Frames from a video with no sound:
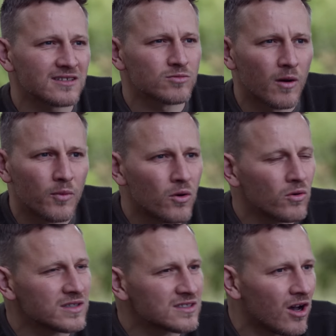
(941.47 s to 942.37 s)
That's why I
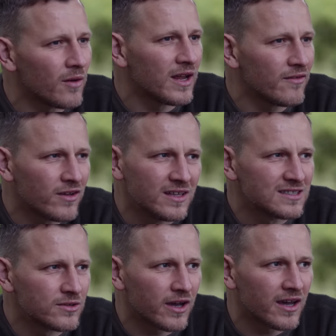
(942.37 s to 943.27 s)
put all this time and effort
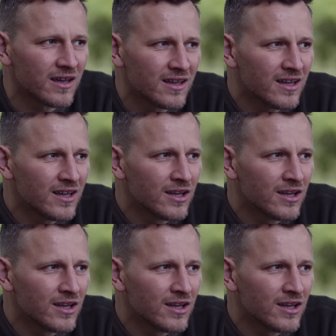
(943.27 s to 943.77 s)
into it.